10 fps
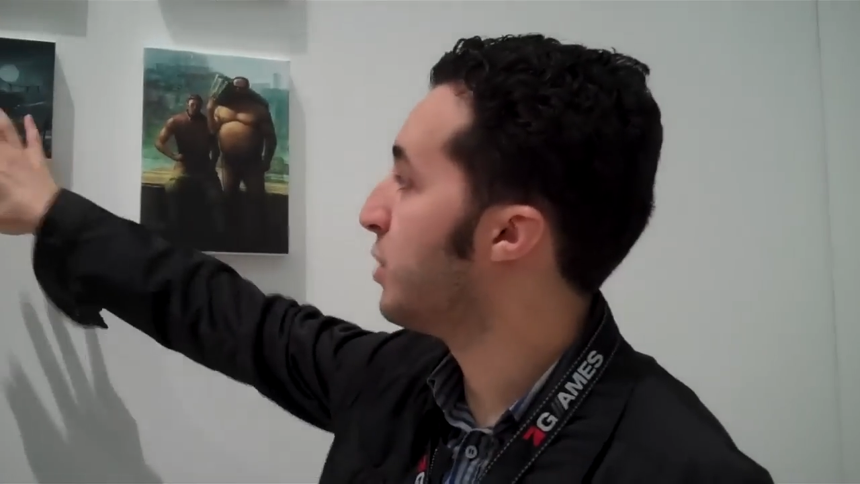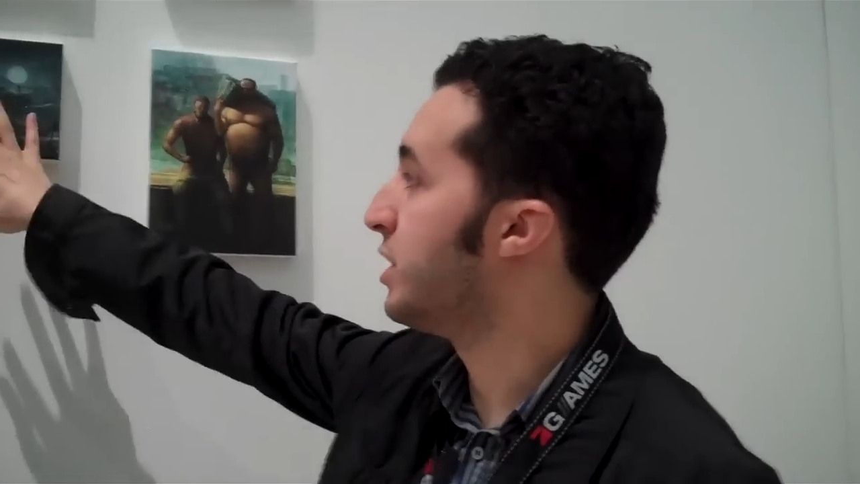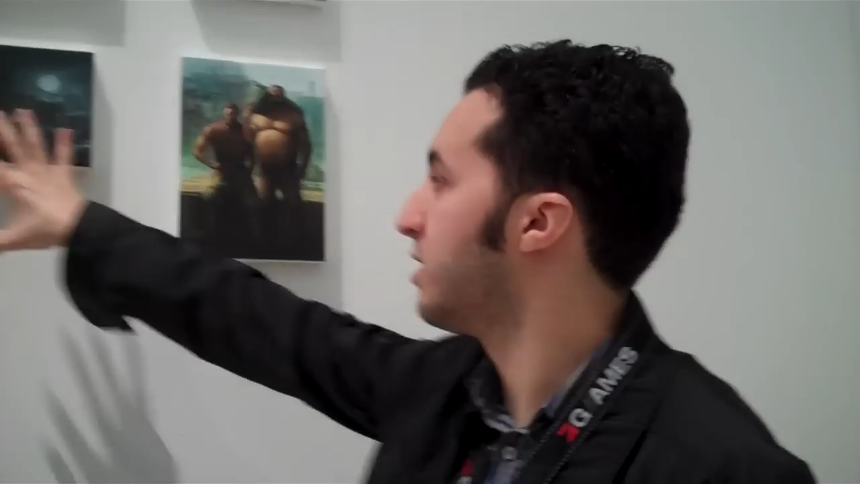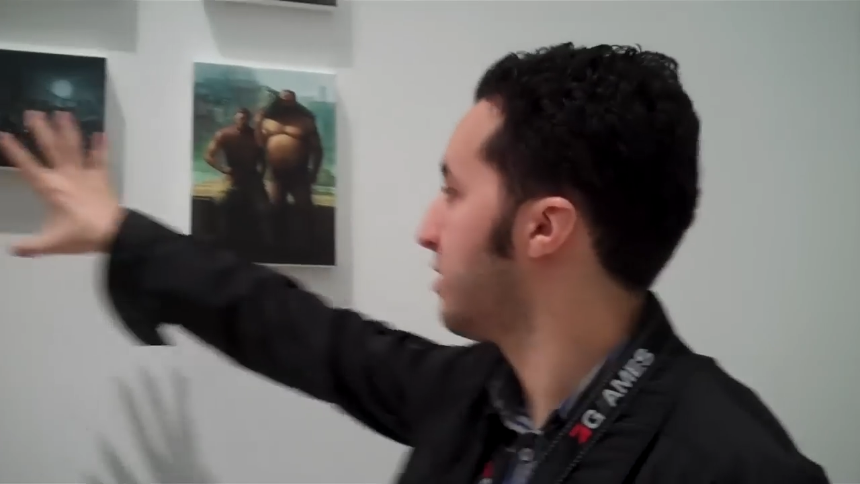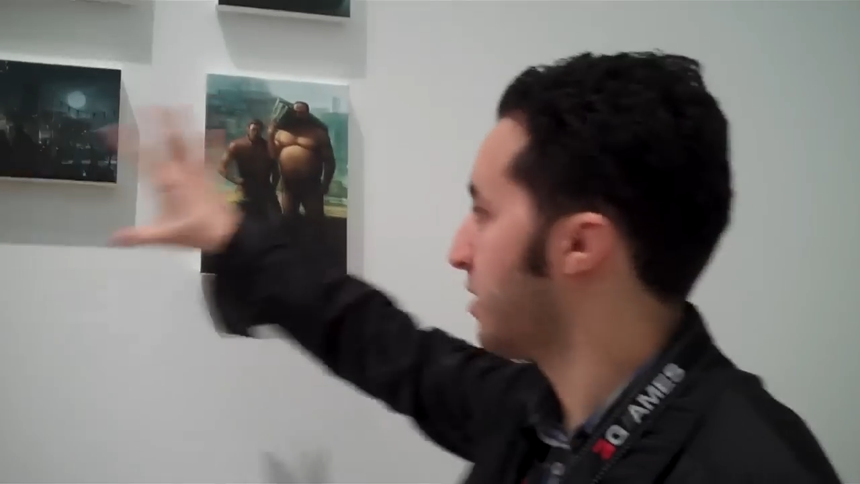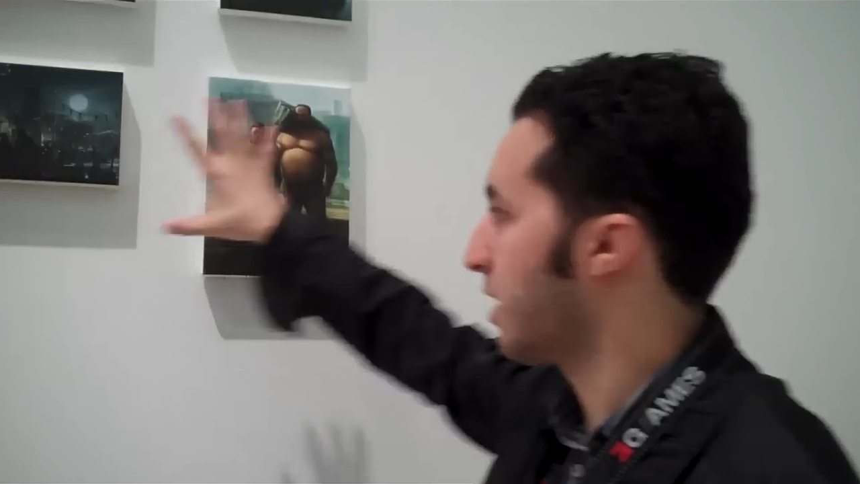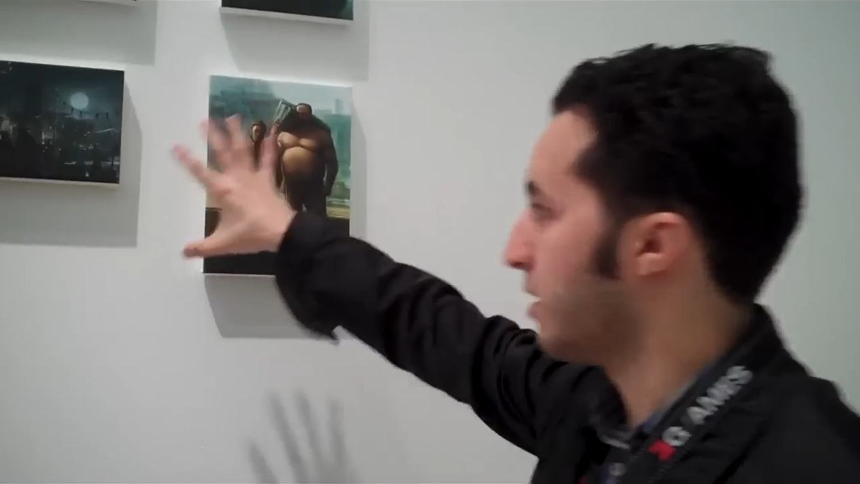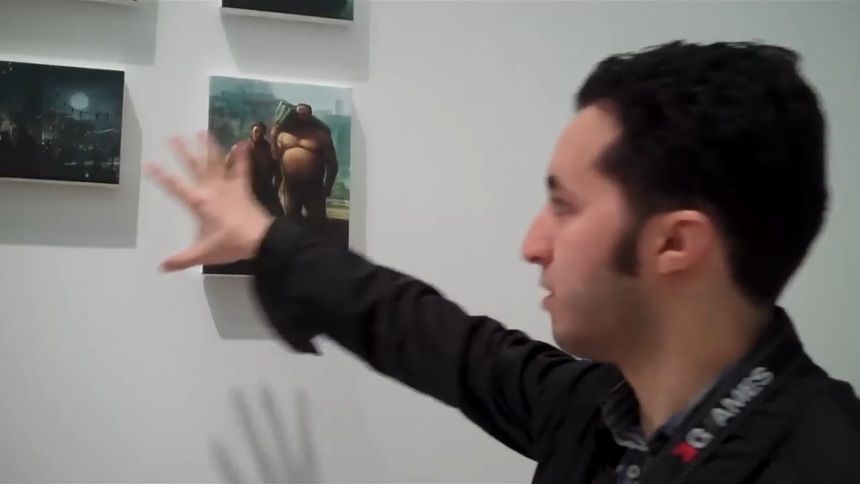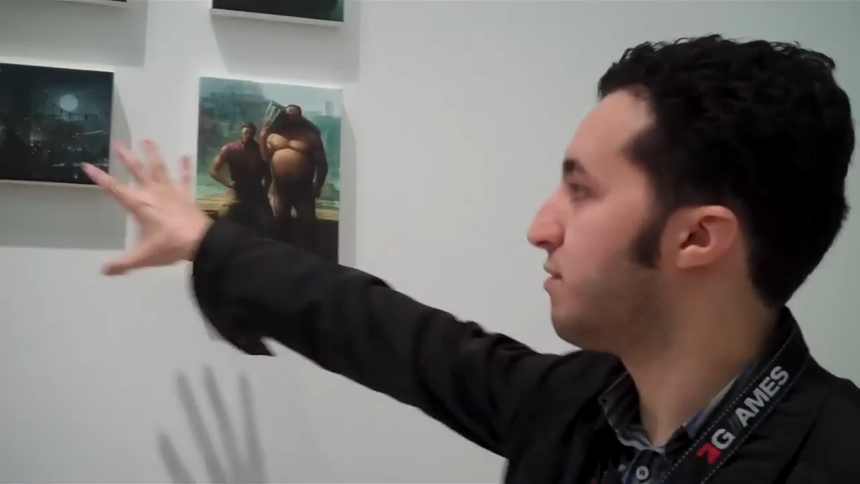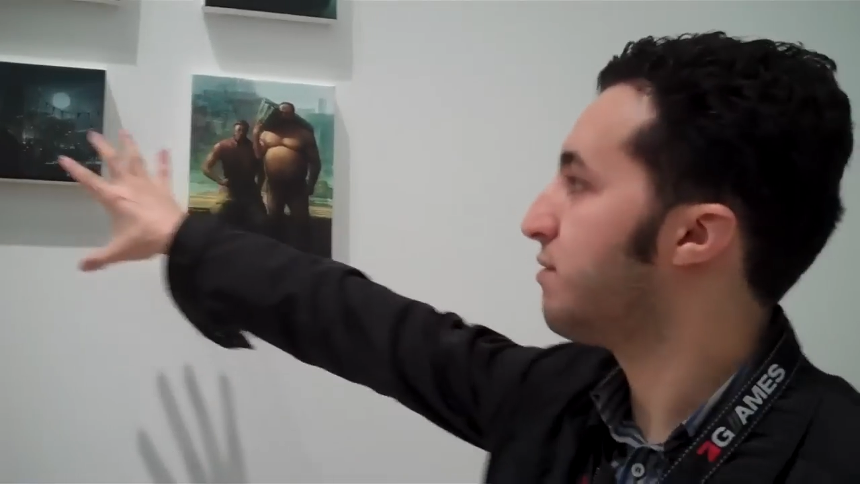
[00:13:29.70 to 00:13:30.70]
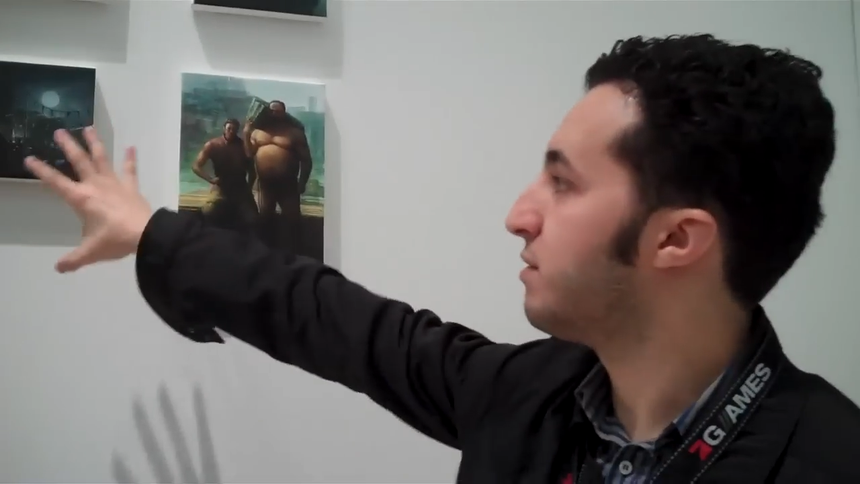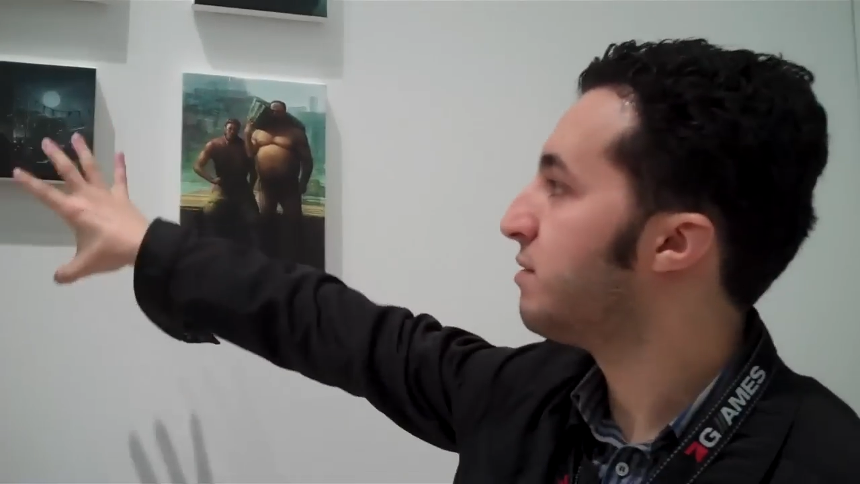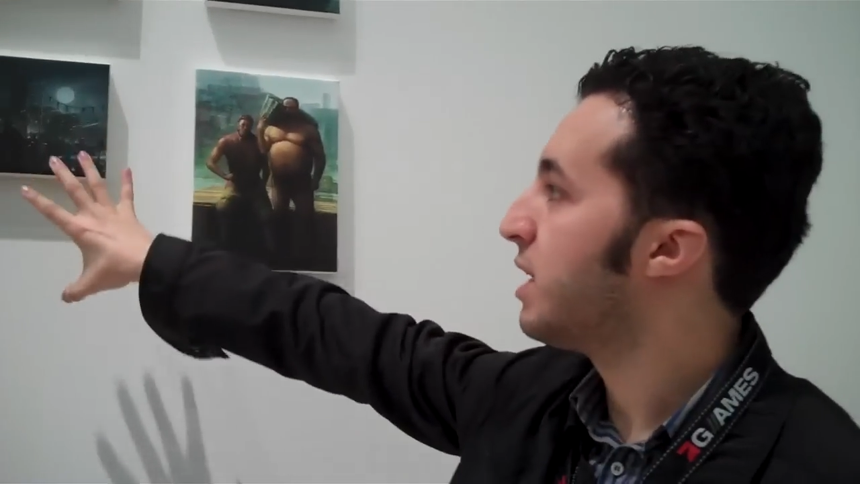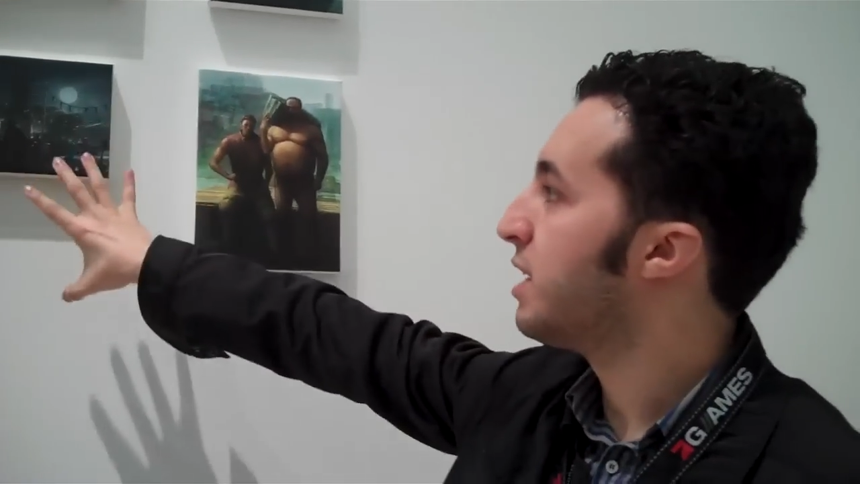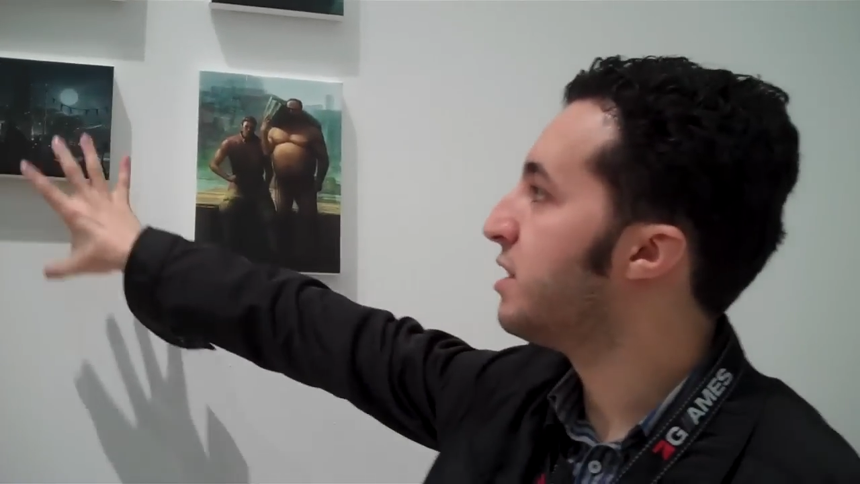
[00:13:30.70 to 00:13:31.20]
we did
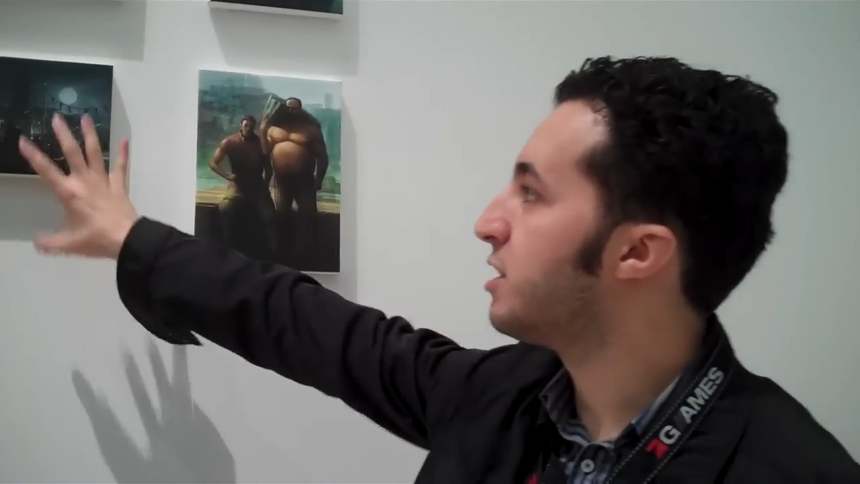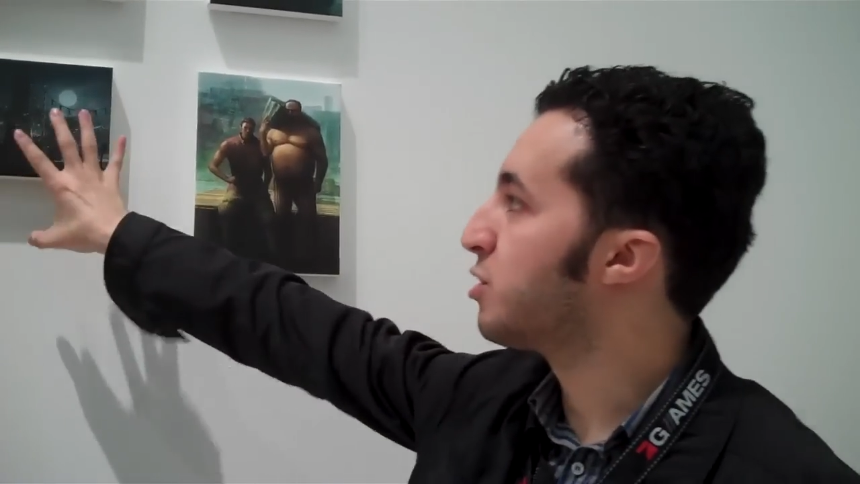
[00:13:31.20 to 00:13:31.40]
this